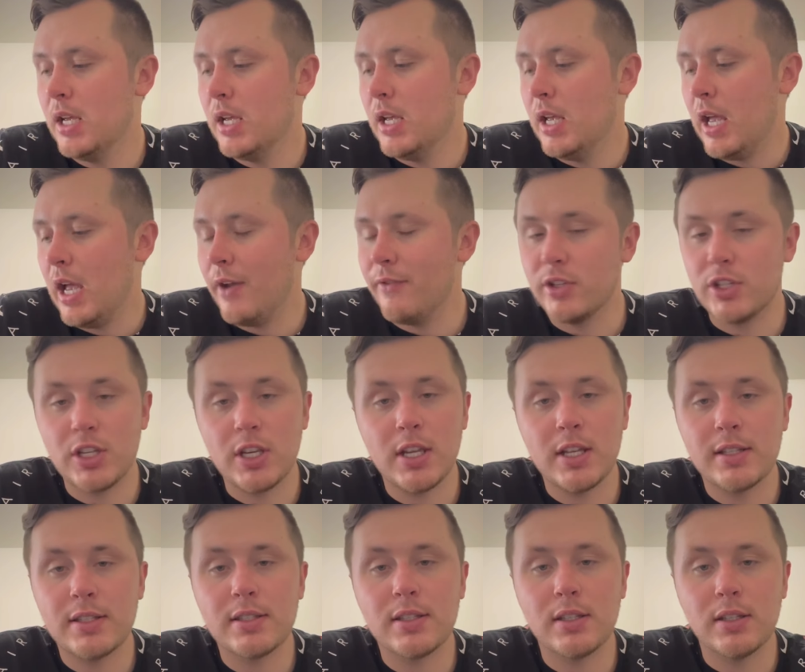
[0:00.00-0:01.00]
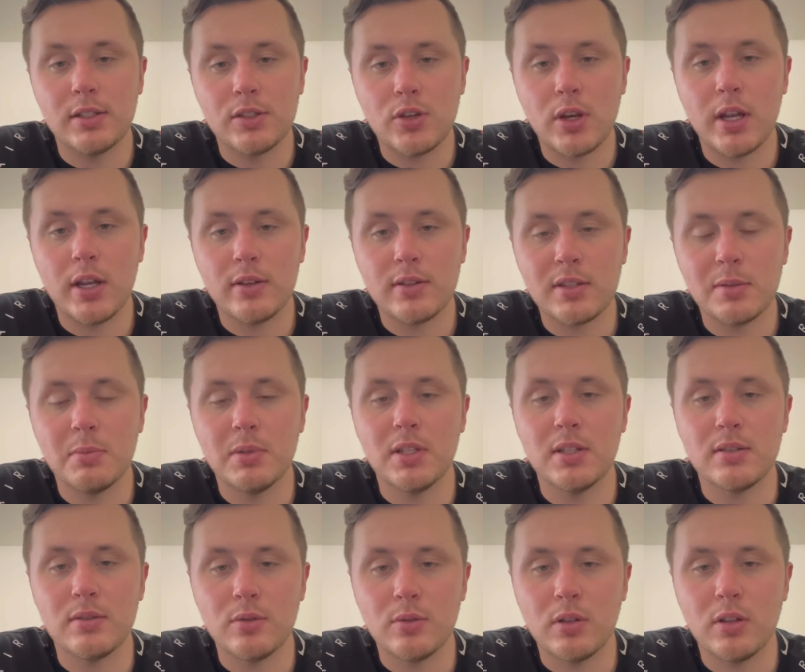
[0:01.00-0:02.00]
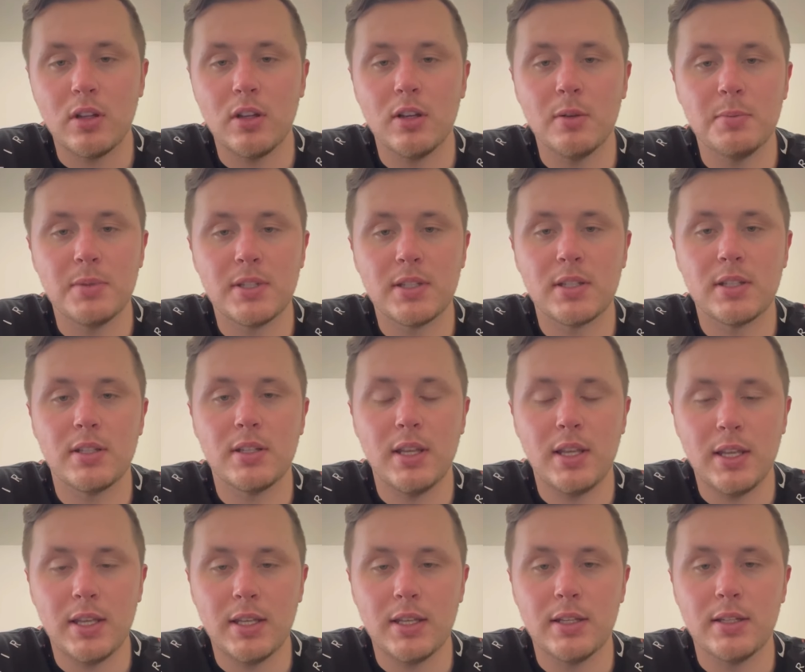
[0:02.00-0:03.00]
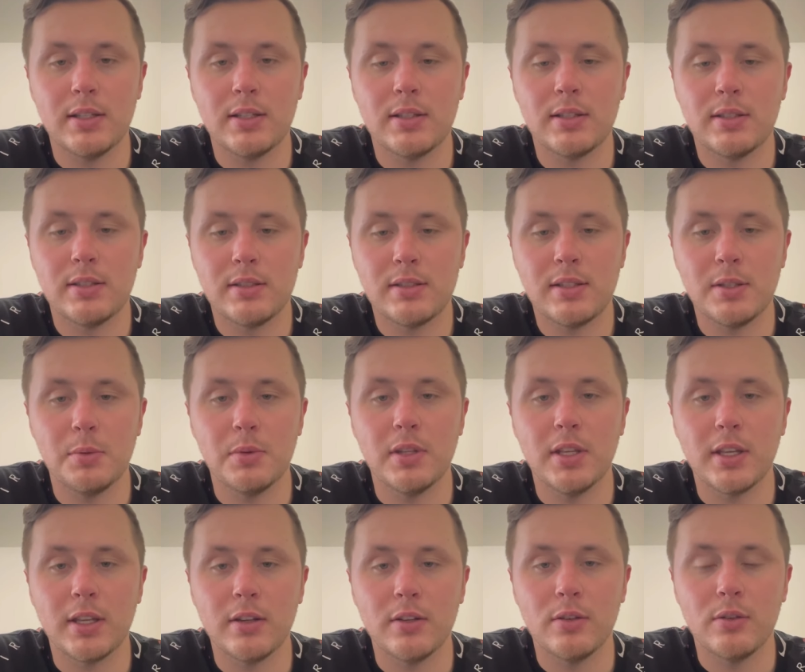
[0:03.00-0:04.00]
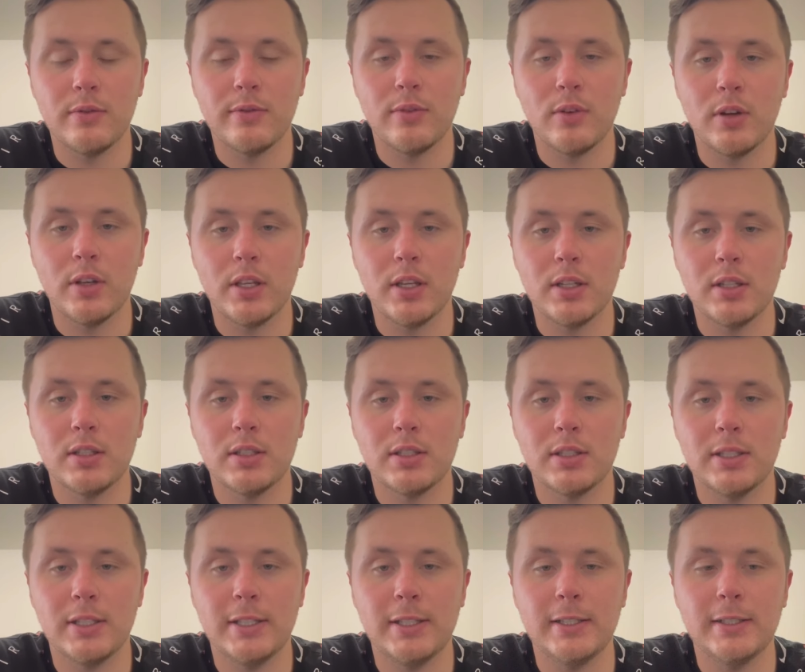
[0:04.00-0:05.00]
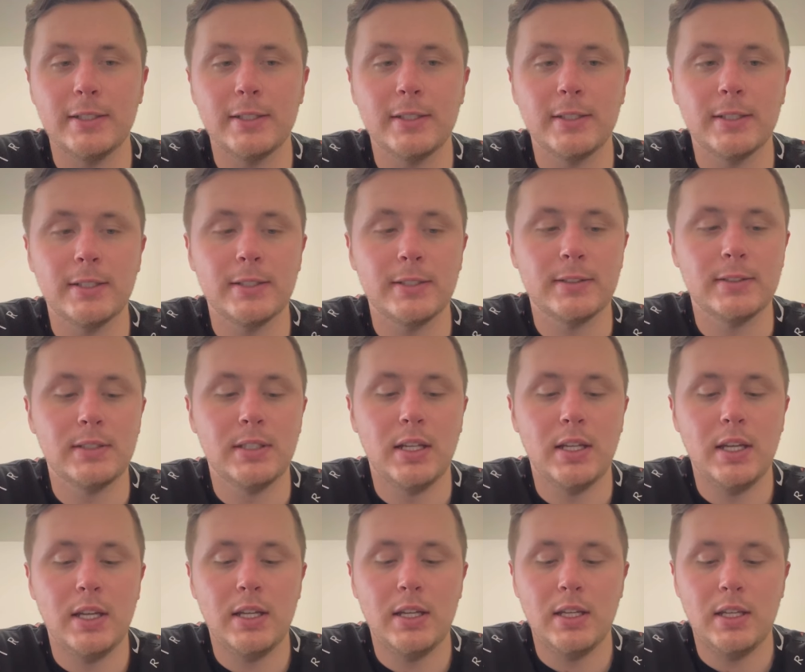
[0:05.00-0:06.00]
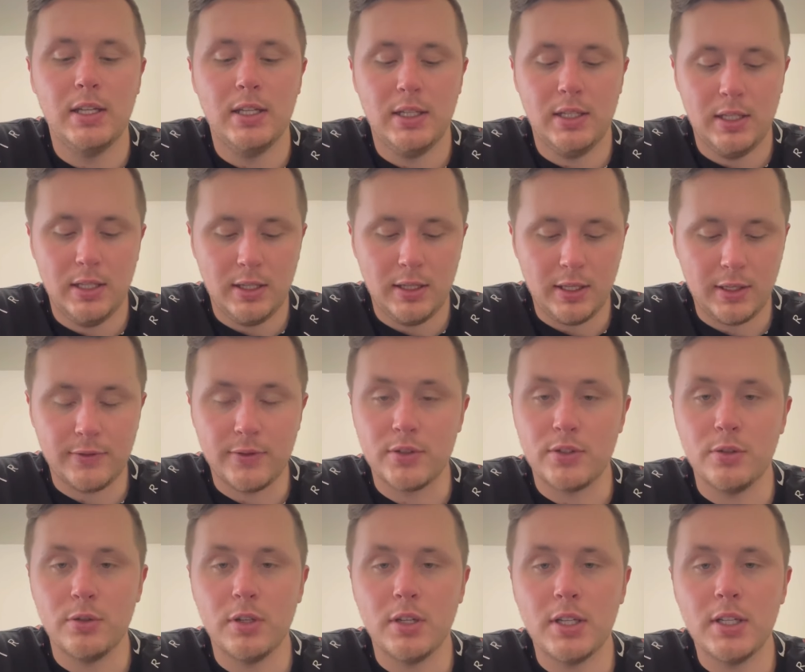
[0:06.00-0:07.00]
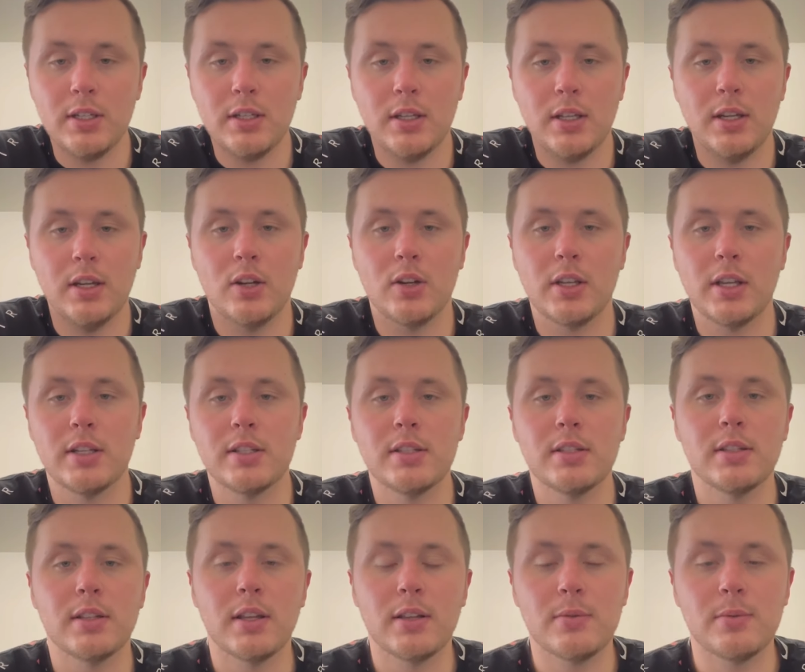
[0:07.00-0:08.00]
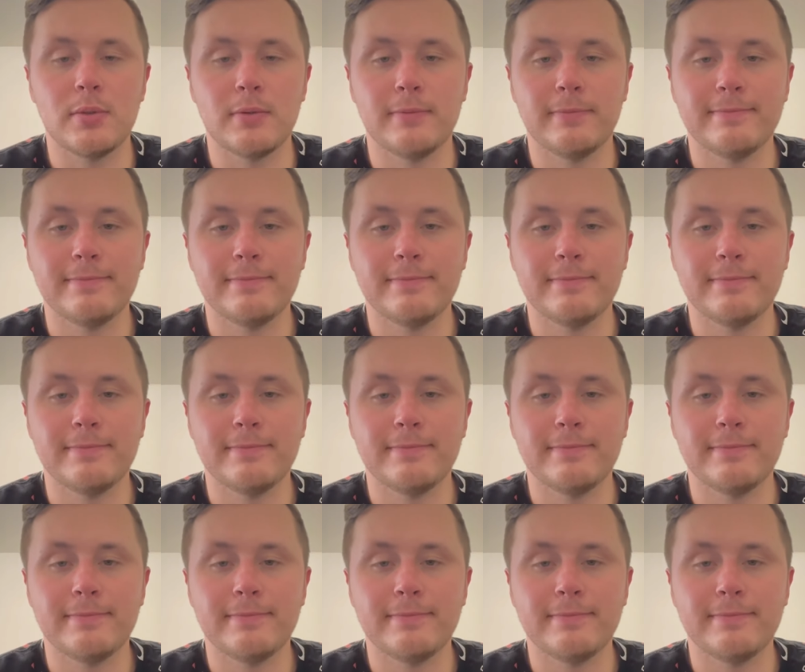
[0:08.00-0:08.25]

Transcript: have a chance to try out some of these new clubs and see what they can do for you. And thanks for tuning in, and I'll catch you in the next one.